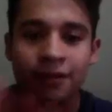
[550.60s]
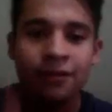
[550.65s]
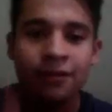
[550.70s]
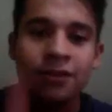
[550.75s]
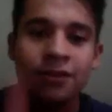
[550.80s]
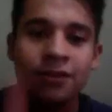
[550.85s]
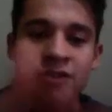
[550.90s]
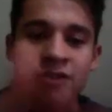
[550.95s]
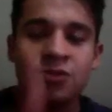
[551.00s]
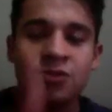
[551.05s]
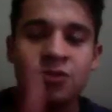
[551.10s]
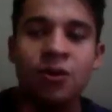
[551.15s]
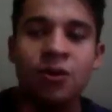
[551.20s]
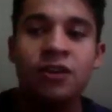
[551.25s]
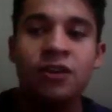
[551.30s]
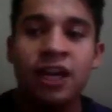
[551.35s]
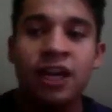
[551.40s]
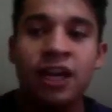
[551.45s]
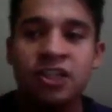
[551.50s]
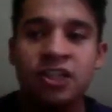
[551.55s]
These two
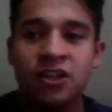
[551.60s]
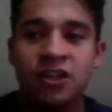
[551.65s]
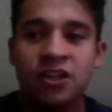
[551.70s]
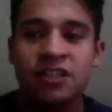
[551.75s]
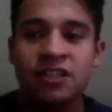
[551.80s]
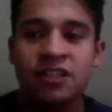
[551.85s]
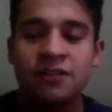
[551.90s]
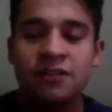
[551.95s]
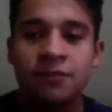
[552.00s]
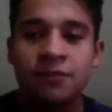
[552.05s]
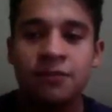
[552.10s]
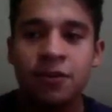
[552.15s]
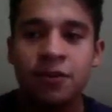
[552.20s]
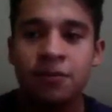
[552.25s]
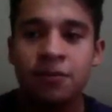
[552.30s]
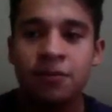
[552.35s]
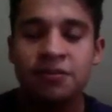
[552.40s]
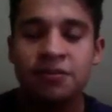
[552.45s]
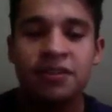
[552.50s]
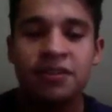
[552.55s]
are ditransitive
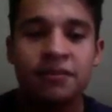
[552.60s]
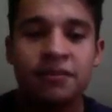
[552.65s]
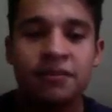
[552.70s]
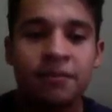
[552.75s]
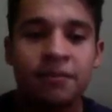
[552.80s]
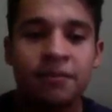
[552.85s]
verbs.